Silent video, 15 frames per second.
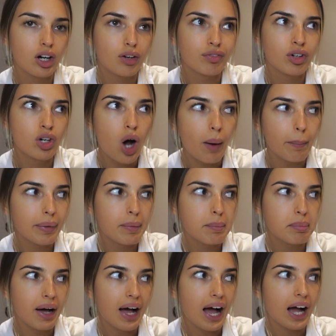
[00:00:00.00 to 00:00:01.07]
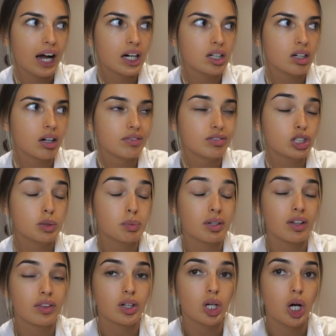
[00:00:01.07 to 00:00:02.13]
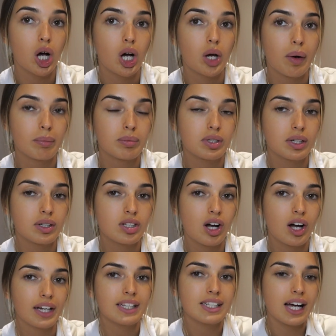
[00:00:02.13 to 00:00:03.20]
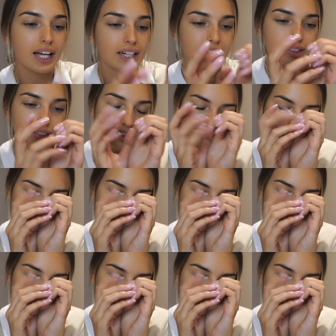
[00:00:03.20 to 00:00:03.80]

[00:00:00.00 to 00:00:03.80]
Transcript: I've not been back, I've just been on the go. I'm so tired and